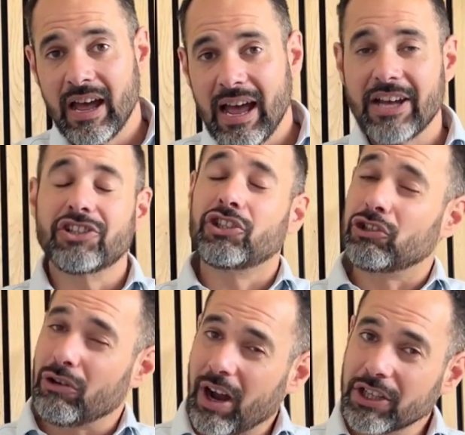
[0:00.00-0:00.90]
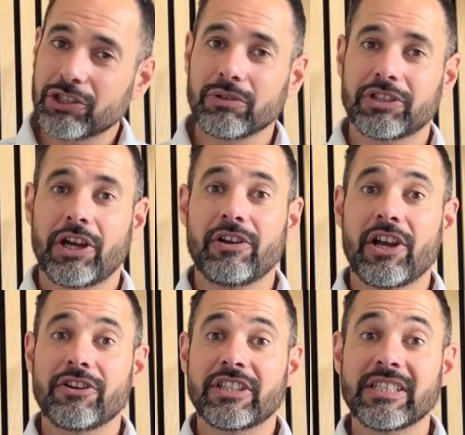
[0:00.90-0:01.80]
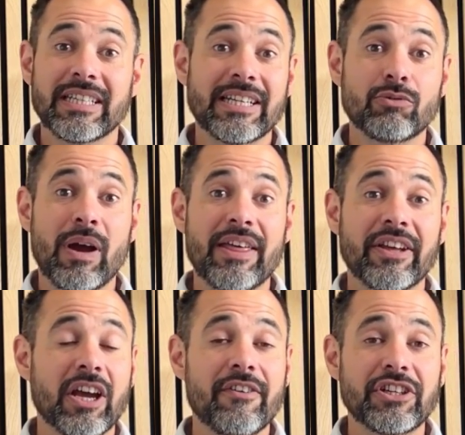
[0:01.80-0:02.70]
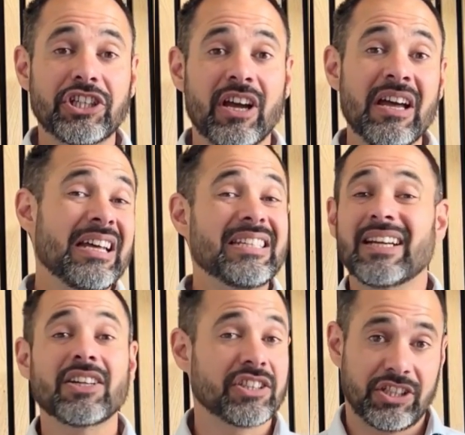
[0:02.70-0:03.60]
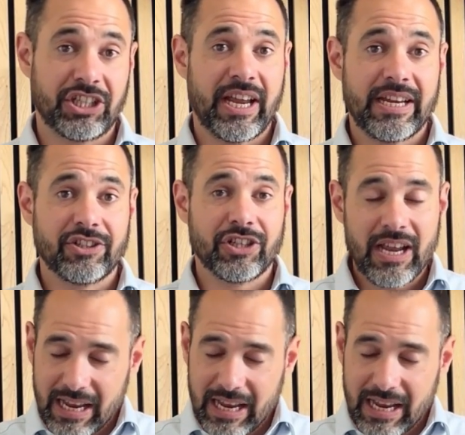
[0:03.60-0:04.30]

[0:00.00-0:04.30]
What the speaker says: a structural scoliosis is where the curvature doesn't change